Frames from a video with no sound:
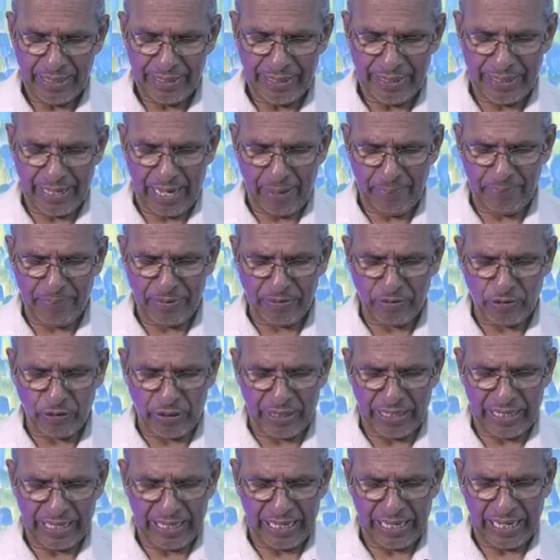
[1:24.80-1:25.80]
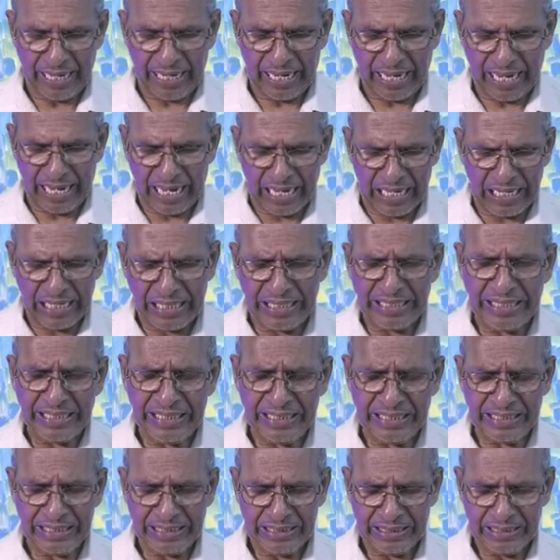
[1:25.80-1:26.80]
Number three, held.
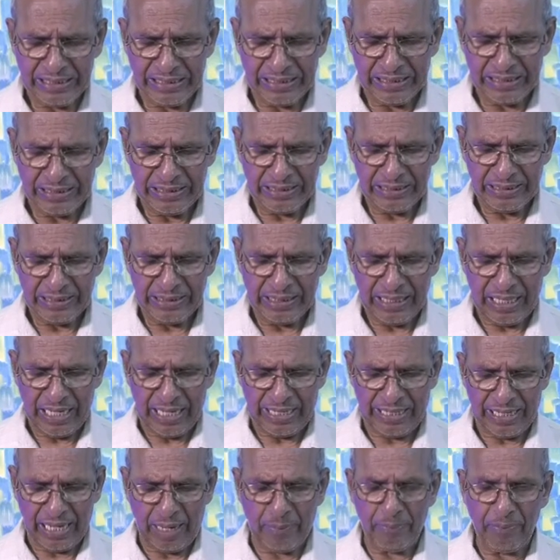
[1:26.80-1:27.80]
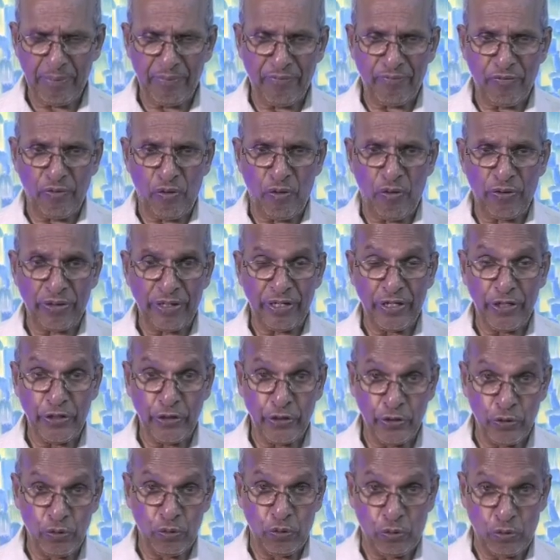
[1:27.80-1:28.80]
And number four,
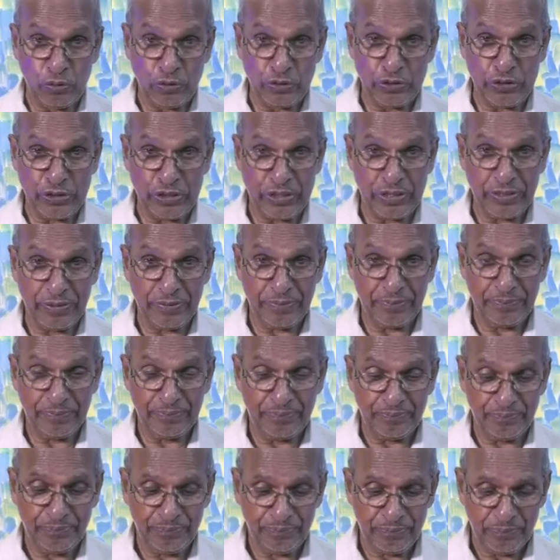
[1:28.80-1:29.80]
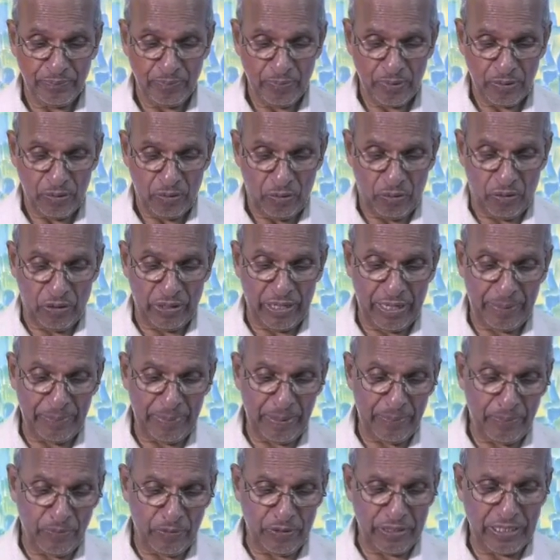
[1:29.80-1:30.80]
used. Or let
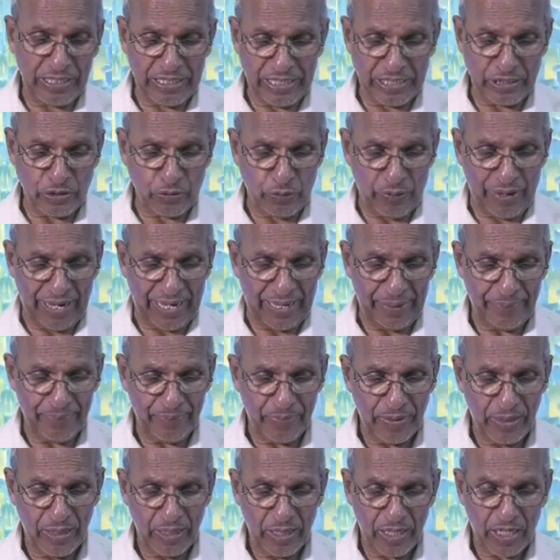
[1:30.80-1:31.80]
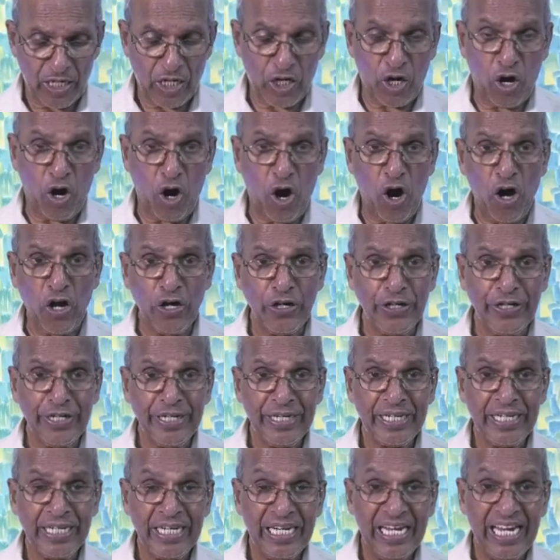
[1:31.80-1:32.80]
me put it this way, called,
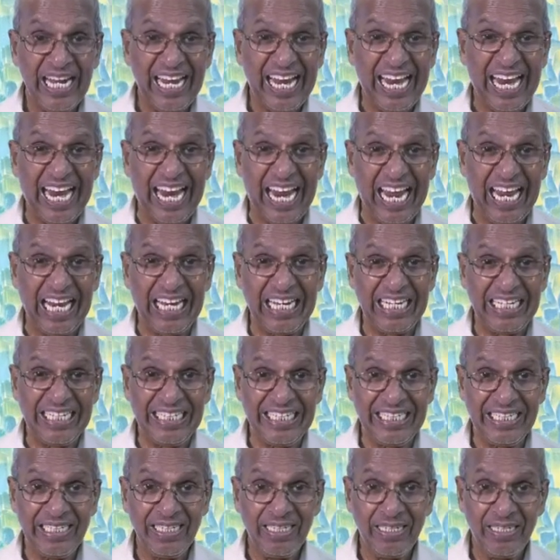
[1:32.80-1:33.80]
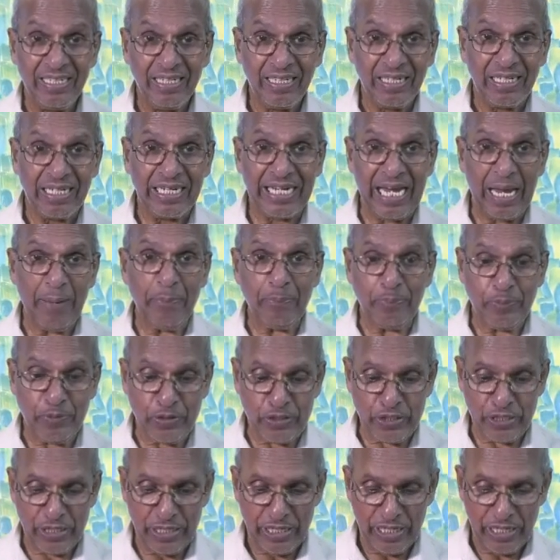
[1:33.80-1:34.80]
held,
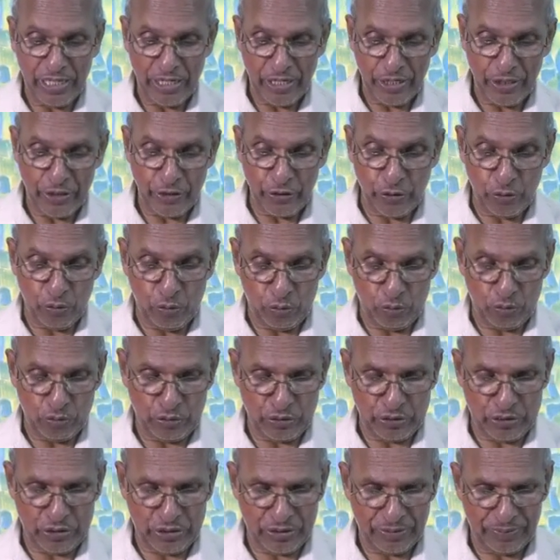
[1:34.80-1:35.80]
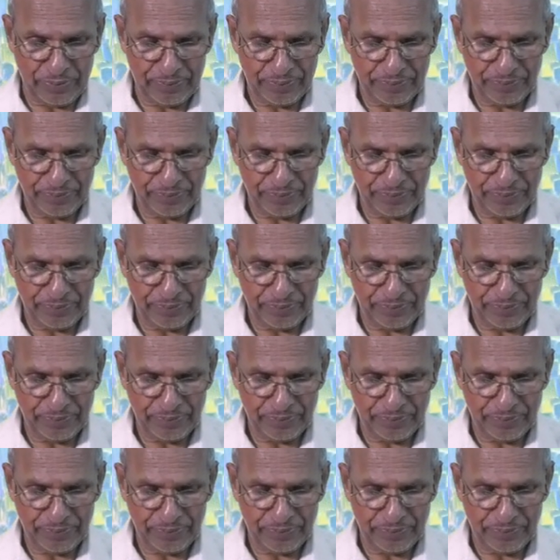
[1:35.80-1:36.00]
kept, used.